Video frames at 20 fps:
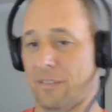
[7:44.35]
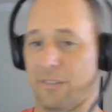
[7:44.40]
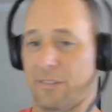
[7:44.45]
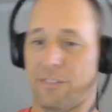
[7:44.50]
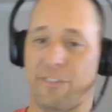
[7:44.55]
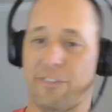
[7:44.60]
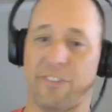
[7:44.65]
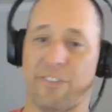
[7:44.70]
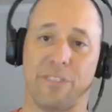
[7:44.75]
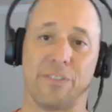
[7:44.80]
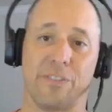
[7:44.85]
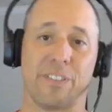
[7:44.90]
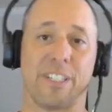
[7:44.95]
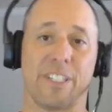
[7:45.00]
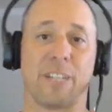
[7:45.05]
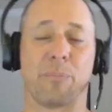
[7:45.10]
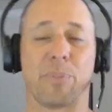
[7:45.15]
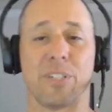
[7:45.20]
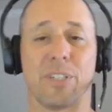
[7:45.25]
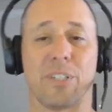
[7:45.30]

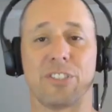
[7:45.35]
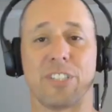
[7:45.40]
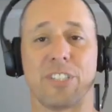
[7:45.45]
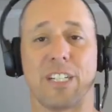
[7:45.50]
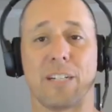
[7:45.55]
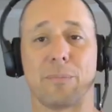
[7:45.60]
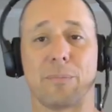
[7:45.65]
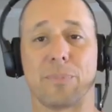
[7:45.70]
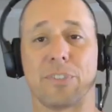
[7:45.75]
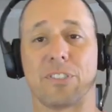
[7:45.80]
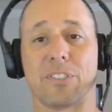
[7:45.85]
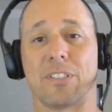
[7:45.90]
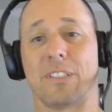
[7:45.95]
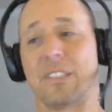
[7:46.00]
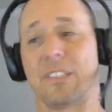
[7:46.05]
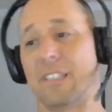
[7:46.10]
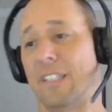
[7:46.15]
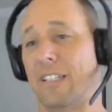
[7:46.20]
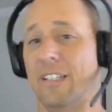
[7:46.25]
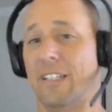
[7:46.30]
50 push-ups,
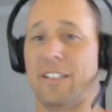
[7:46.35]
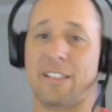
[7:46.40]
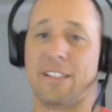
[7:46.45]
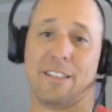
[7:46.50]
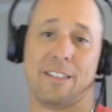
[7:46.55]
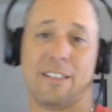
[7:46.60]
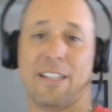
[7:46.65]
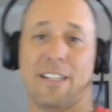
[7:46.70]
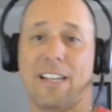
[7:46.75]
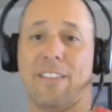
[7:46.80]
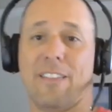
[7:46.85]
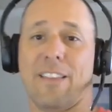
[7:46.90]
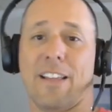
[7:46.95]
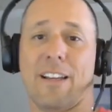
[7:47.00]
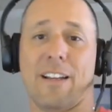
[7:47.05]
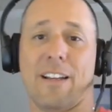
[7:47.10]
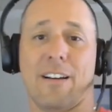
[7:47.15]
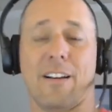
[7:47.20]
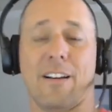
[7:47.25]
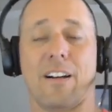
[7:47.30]
and
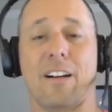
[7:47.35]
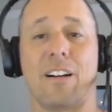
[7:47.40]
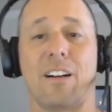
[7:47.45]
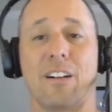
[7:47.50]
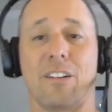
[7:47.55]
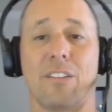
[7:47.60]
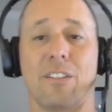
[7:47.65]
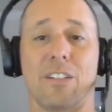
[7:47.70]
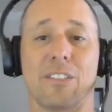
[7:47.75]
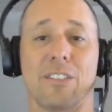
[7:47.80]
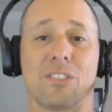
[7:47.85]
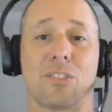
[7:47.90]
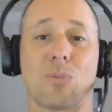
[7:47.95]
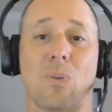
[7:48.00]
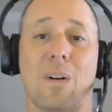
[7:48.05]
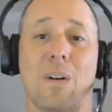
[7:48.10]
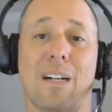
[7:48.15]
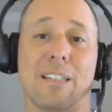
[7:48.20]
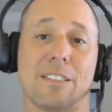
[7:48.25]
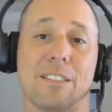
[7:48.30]
then 100
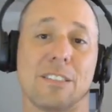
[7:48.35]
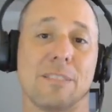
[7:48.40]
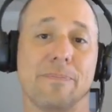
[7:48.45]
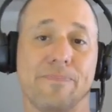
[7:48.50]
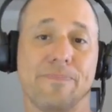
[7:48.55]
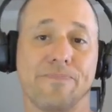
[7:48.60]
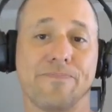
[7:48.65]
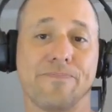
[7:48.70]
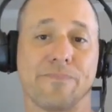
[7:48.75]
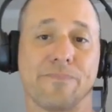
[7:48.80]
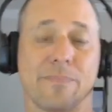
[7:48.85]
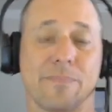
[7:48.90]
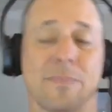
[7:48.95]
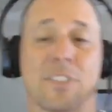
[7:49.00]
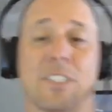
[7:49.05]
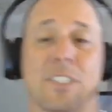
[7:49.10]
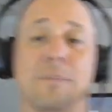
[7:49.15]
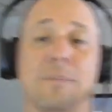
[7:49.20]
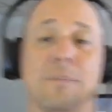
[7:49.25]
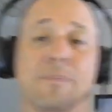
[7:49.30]
squats.
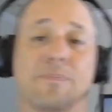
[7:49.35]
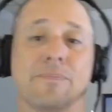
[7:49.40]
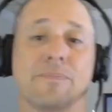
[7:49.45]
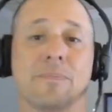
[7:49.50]
So